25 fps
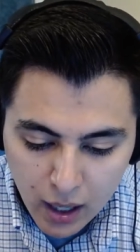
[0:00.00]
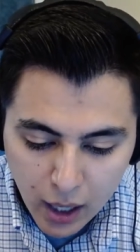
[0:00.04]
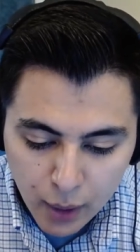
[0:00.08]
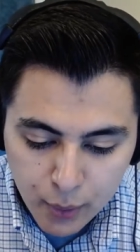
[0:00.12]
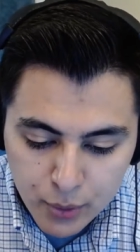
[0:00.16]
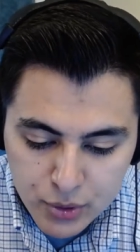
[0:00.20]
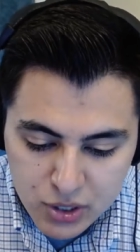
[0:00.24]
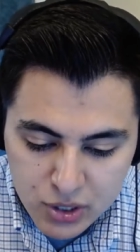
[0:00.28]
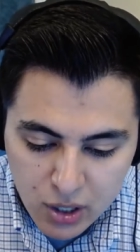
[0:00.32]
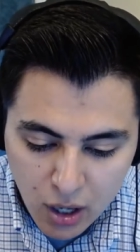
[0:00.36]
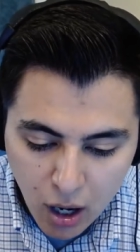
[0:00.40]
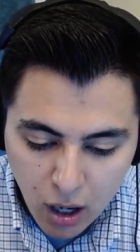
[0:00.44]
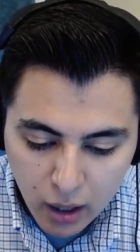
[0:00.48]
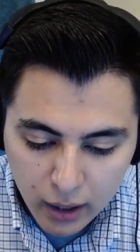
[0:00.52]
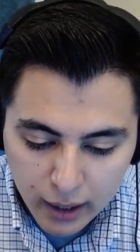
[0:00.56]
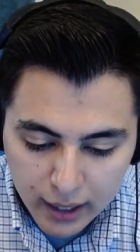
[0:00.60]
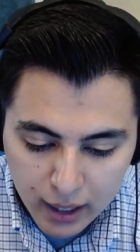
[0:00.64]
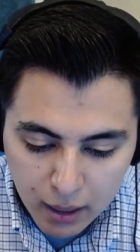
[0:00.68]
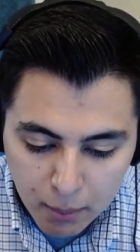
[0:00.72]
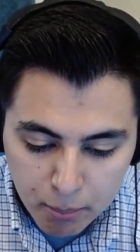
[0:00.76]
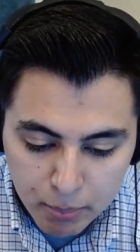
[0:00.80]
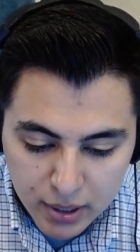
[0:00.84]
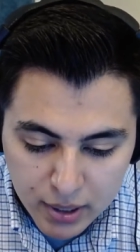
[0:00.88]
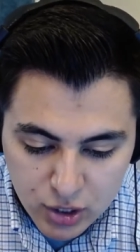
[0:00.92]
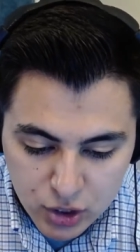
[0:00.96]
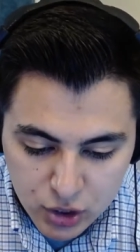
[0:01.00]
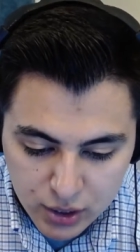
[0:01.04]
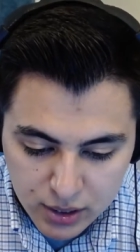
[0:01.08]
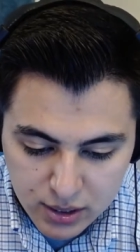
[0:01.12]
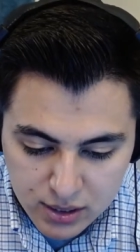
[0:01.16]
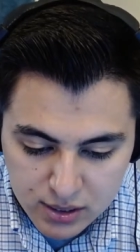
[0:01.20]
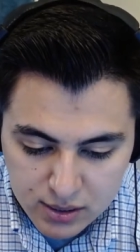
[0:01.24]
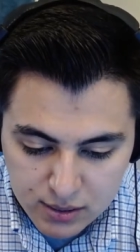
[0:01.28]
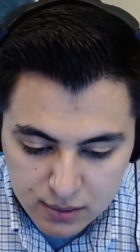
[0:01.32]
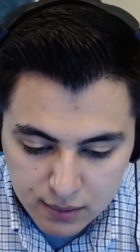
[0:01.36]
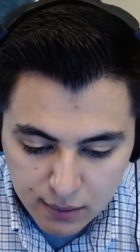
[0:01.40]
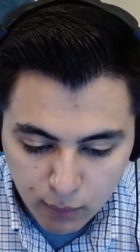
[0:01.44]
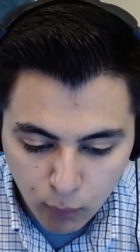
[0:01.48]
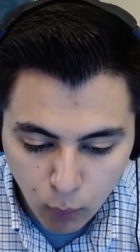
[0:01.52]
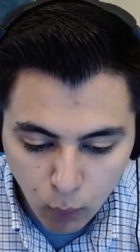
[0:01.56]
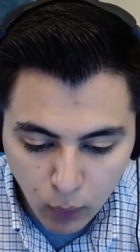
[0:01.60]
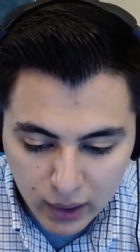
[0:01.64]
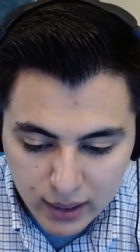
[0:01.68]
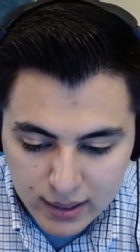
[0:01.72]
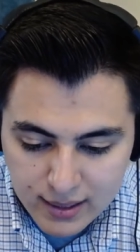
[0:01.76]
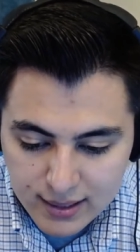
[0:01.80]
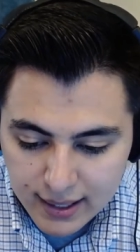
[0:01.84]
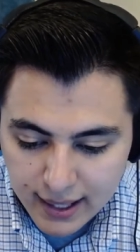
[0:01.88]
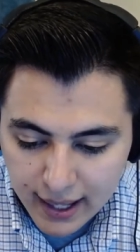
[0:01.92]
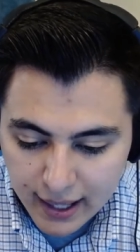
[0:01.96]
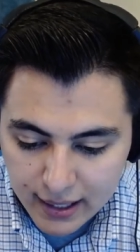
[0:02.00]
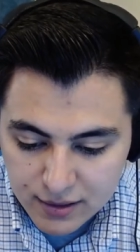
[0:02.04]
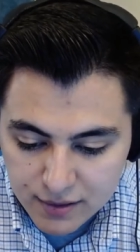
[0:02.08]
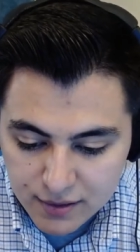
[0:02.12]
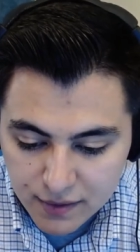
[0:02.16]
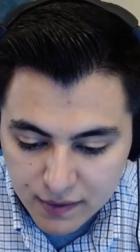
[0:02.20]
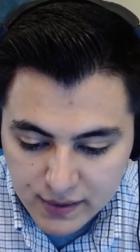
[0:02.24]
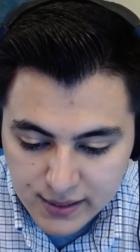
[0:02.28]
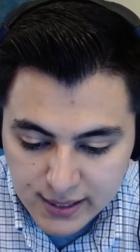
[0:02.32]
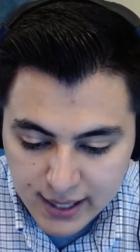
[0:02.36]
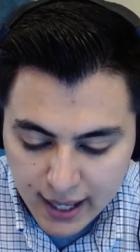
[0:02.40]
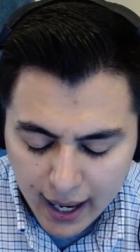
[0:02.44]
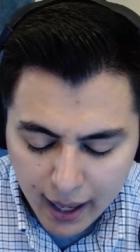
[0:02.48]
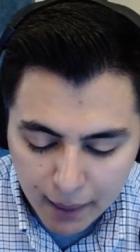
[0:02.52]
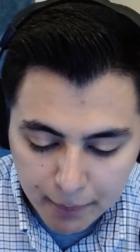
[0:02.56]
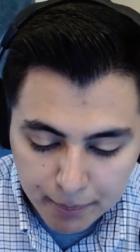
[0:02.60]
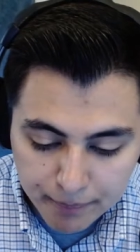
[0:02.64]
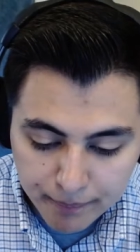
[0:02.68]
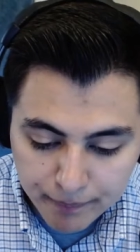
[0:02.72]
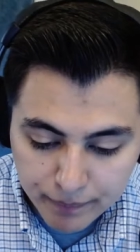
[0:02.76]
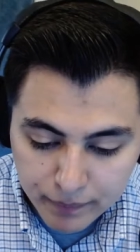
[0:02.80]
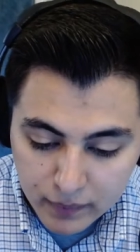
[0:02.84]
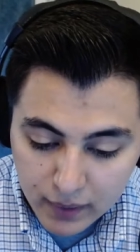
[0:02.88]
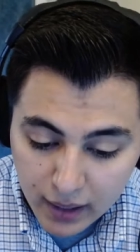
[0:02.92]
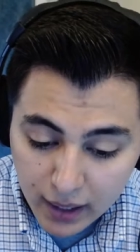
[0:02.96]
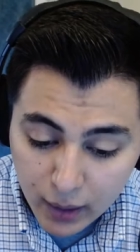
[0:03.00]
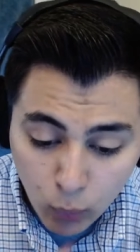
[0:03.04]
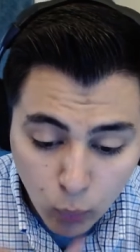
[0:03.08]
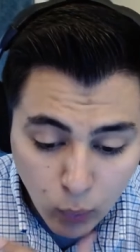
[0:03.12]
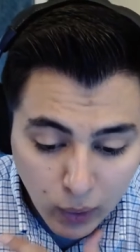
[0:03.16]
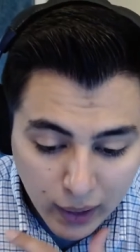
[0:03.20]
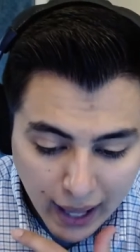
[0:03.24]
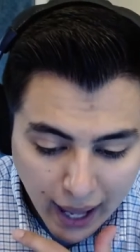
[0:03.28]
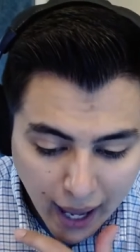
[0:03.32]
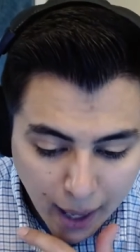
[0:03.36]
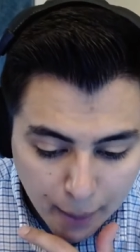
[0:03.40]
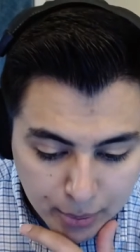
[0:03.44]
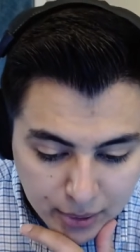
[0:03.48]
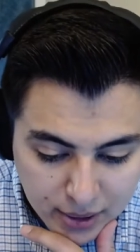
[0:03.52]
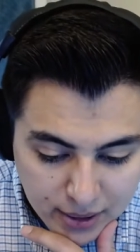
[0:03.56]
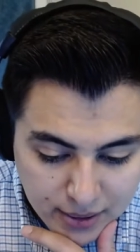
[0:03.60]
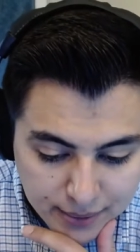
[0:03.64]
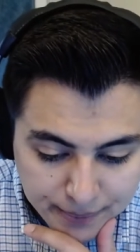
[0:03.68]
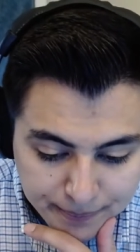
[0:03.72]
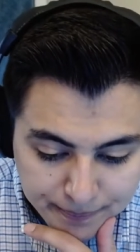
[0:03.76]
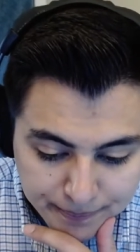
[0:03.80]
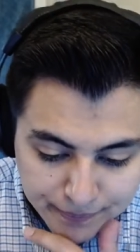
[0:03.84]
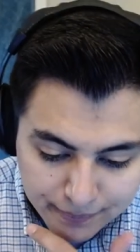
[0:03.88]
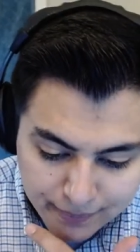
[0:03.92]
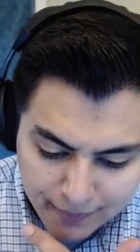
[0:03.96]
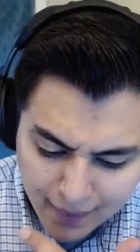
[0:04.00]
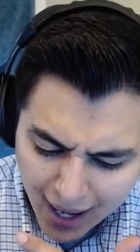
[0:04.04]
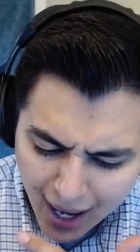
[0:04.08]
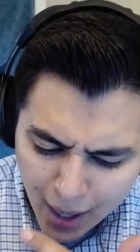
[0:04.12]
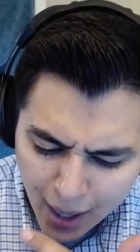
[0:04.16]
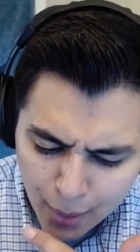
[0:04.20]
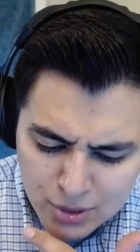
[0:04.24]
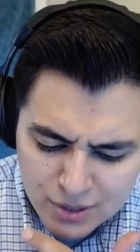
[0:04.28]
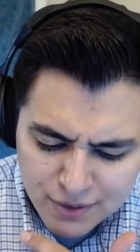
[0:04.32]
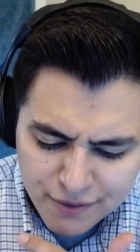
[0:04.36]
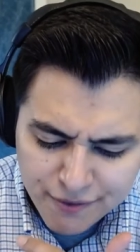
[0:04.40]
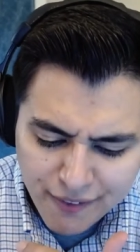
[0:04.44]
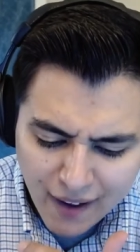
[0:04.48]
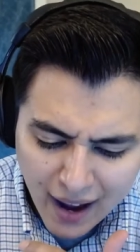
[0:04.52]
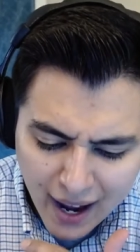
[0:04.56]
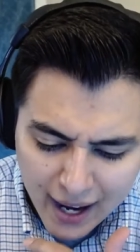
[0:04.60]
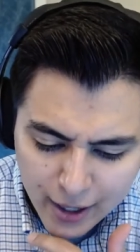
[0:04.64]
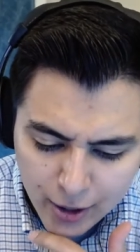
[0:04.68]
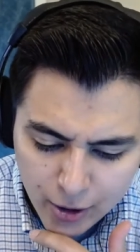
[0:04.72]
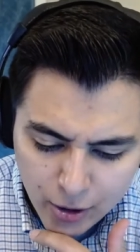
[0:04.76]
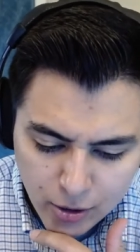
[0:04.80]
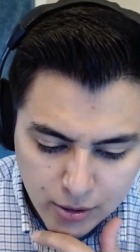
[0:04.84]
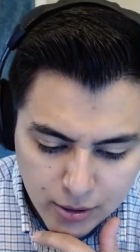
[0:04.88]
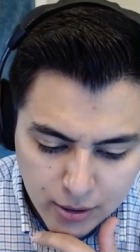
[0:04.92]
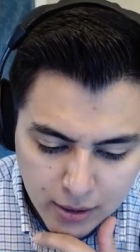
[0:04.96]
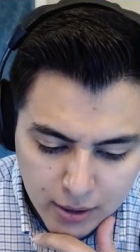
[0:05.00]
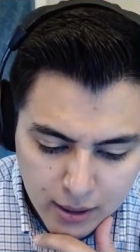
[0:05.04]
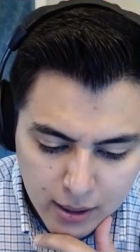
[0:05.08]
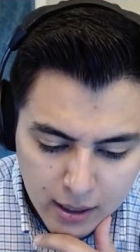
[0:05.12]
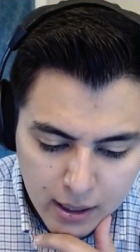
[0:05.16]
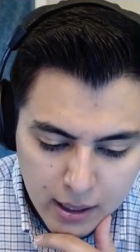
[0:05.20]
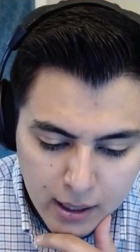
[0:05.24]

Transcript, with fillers: I was young and ambitious, wanted to get to the top and what happened? I was fired.